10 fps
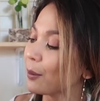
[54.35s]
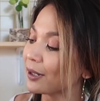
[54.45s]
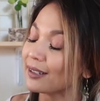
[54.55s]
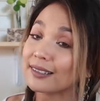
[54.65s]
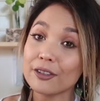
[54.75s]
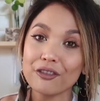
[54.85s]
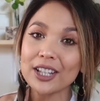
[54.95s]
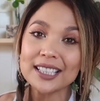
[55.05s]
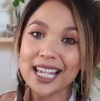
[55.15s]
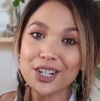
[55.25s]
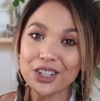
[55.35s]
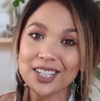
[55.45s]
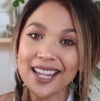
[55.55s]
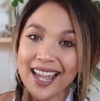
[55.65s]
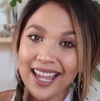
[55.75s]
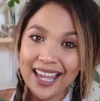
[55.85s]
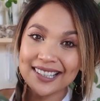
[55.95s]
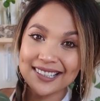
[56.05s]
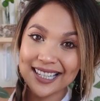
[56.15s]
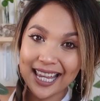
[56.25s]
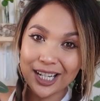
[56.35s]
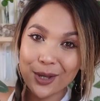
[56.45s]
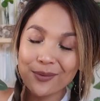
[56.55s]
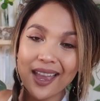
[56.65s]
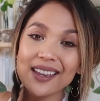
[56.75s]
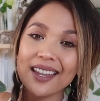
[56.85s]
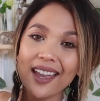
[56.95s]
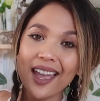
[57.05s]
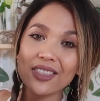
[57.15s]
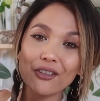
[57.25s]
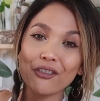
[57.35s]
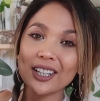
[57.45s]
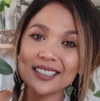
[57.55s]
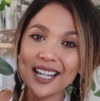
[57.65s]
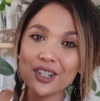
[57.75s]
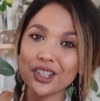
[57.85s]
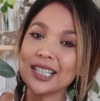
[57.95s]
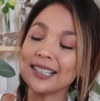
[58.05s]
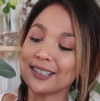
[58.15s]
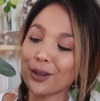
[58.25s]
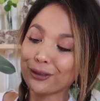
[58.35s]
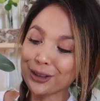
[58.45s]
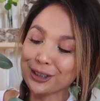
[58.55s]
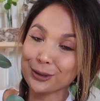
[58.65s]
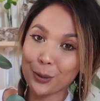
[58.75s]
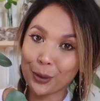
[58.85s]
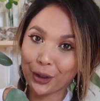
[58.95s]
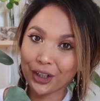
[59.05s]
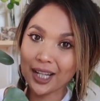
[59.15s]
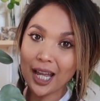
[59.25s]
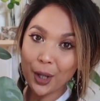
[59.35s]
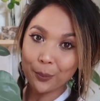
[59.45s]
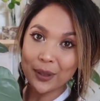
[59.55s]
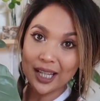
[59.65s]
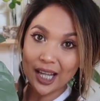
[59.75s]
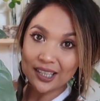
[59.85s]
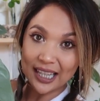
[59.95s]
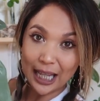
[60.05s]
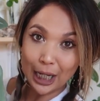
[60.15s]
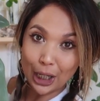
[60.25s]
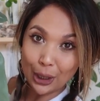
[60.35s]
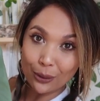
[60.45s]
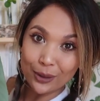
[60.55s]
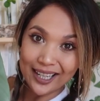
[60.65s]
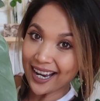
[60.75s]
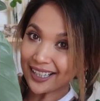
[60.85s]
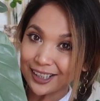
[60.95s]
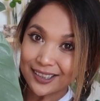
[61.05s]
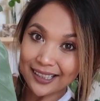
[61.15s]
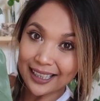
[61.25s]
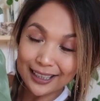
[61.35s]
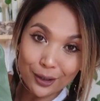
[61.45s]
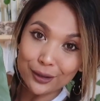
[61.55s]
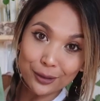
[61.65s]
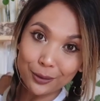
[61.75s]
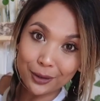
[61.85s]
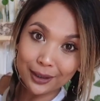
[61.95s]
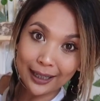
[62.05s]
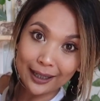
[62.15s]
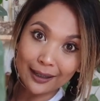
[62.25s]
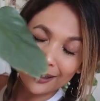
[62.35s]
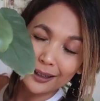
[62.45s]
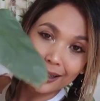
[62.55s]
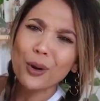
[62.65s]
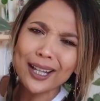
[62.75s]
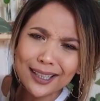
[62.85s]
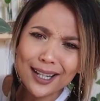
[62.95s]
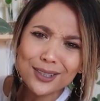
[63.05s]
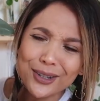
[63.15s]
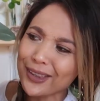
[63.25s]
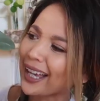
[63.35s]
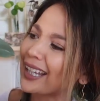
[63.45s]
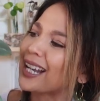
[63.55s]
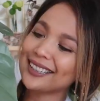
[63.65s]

Okay, but it is the Philodendron Hastatum, aka the Philodendron Silver Sword, because hello, kind of looks like a little sword, like why did I do that?